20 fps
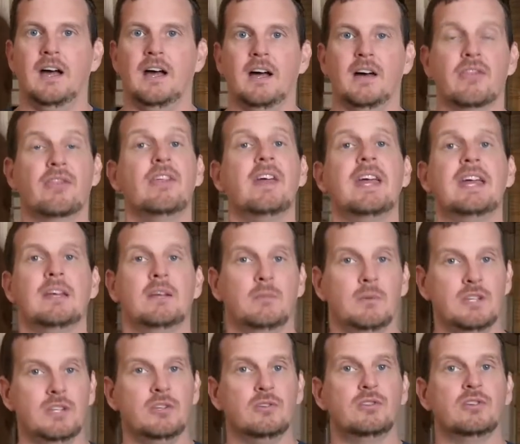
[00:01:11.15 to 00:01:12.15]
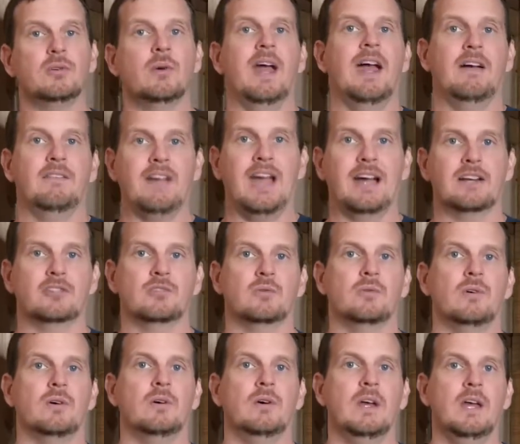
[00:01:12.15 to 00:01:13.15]
thing when you do have
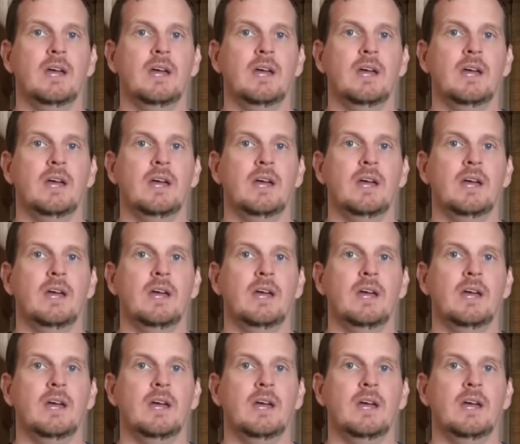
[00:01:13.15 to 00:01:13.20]
actual,